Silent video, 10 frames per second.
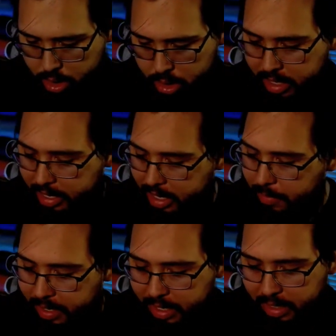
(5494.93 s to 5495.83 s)
Yeah,
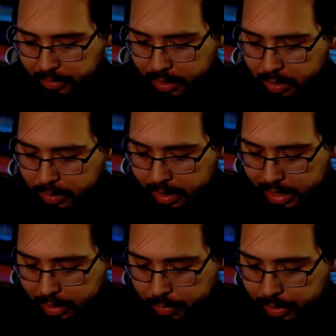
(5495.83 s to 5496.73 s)
anybody that's followed the guy,
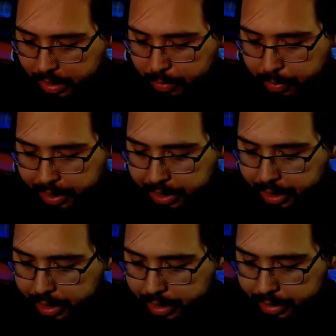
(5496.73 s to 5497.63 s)
I really
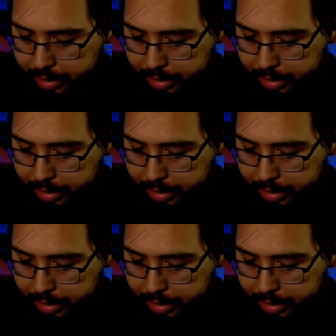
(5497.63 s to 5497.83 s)
appreciate it.